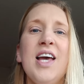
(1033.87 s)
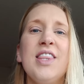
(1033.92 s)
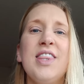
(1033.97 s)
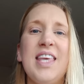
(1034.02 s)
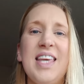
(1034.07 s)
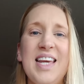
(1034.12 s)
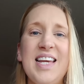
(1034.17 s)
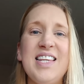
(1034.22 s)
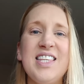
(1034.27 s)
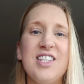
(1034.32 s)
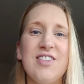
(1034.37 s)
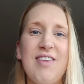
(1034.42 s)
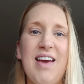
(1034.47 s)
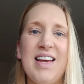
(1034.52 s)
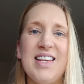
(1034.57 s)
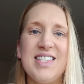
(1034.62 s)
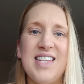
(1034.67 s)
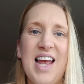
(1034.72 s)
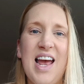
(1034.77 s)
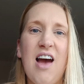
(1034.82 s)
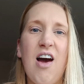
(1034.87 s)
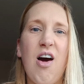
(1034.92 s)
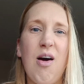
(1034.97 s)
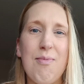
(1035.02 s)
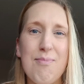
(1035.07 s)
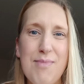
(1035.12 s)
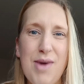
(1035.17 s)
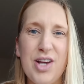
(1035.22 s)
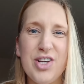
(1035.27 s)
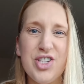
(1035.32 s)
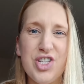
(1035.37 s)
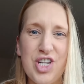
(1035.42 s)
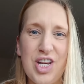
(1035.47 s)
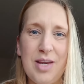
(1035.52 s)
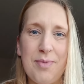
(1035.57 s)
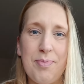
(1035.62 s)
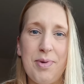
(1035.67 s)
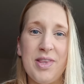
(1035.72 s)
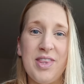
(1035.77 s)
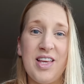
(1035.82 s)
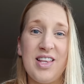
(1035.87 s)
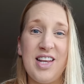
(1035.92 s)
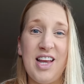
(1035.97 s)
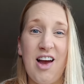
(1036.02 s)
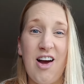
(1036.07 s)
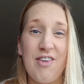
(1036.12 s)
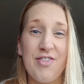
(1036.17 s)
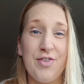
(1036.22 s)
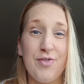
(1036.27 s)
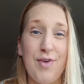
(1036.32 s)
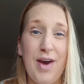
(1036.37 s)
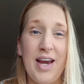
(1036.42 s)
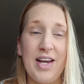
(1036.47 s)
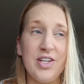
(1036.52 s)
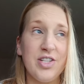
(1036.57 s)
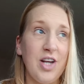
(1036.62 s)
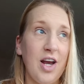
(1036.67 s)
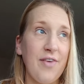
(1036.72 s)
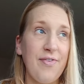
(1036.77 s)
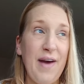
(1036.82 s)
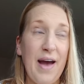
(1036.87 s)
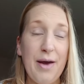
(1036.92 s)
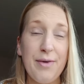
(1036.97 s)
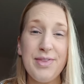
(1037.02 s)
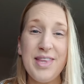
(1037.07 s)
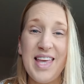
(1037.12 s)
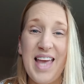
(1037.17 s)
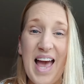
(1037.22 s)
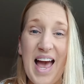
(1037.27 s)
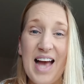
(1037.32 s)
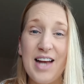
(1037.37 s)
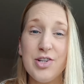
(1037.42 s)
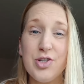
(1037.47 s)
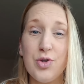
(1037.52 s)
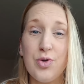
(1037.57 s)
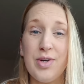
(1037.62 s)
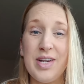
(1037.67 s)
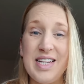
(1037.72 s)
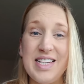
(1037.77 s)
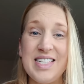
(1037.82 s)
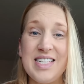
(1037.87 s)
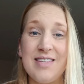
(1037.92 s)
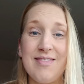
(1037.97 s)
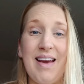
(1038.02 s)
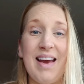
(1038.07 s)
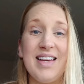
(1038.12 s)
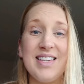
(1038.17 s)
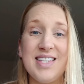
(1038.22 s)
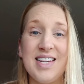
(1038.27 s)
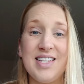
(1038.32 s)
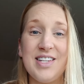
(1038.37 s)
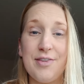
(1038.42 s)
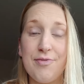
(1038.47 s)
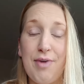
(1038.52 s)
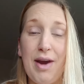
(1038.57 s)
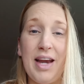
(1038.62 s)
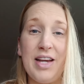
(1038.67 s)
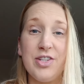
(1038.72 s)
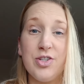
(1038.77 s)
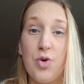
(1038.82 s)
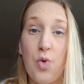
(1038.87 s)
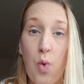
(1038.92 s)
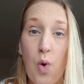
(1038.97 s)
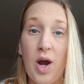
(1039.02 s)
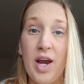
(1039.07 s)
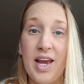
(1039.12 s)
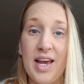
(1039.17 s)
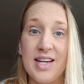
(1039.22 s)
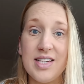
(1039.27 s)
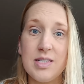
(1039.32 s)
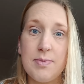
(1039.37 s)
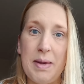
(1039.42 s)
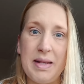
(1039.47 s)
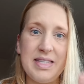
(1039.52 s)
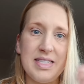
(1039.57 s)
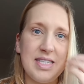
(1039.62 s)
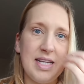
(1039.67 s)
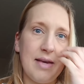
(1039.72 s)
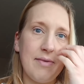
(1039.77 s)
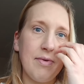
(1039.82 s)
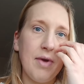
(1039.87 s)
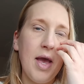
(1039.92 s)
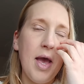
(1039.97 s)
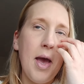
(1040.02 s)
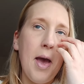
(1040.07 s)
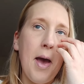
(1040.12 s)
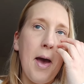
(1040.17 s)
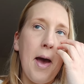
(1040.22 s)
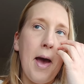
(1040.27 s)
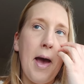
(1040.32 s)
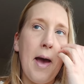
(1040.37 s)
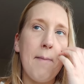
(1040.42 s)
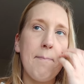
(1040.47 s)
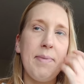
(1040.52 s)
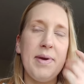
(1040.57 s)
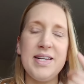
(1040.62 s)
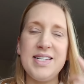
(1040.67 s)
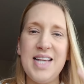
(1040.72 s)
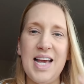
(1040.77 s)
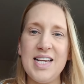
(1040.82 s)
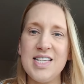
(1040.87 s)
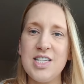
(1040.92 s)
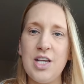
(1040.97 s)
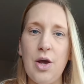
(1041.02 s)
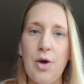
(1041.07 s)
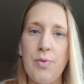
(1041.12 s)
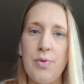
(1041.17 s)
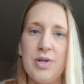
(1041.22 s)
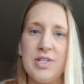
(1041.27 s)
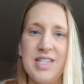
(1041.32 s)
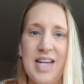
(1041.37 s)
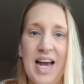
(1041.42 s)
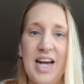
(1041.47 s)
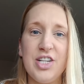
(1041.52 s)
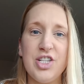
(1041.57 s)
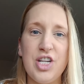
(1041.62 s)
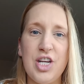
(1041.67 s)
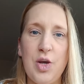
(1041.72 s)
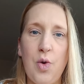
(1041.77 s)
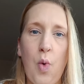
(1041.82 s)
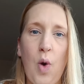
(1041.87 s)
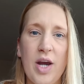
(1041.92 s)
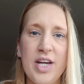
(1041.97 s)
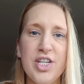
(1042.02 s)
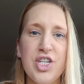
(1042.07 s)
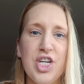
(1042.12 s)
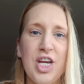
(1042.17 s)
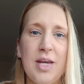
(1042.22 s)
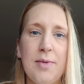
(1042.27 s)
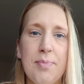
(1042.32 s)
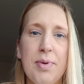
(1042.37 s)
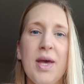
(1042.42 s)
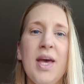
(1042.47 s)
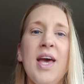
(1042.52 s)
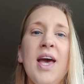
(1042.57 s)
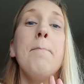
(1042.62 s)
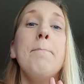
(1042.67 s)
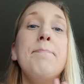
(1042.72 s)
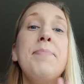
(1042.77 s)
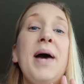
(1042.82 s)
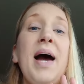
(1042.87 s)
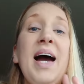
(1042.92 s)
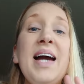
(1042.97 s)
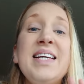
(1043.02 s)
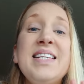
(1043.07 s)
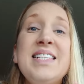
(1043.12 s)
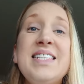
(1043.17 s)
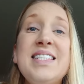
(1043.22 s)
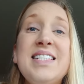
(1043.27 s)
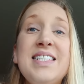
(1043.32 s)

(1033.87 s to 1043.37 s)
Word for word: the Easter eggs there are much cheaper than they are the range. I found the actual Easter eggs in the range quite expensive, uh, but Tesco was actually quite cheap. But I